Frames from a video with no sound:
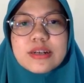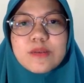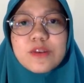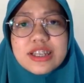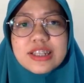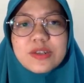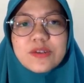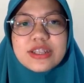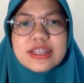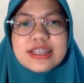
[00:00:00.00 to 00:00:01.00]
What is
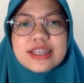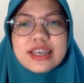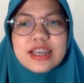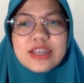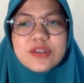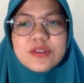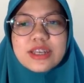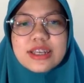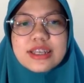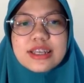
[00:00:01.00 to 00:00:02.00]
unit testing
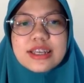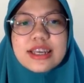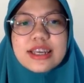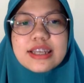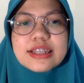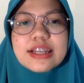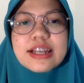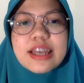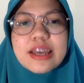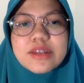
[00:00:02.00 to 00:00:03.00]
actually? It is a
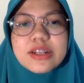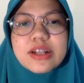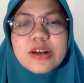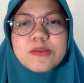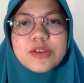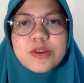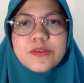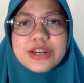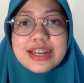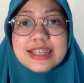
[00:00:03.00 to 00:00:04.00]
level of
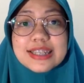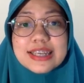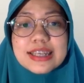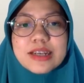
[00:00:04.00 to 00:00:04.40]
software testing